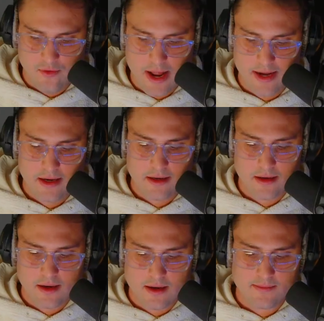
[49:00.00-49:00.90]
Reddit.
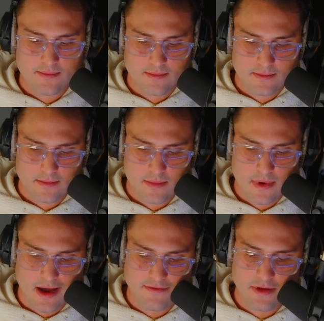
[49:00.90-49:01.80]

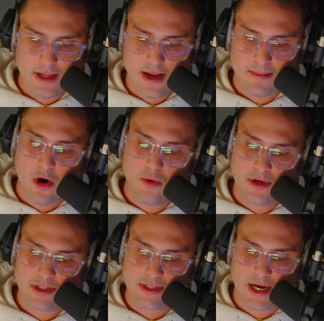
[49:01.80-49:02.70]
I feel like I'm
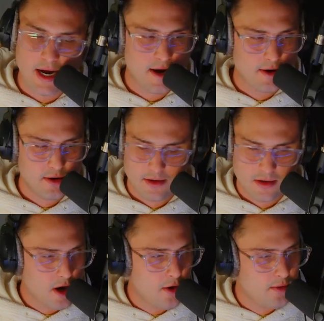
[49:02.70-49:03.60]
always tired.
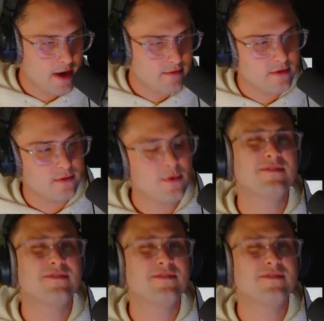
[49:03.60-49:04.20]
Oh, we have a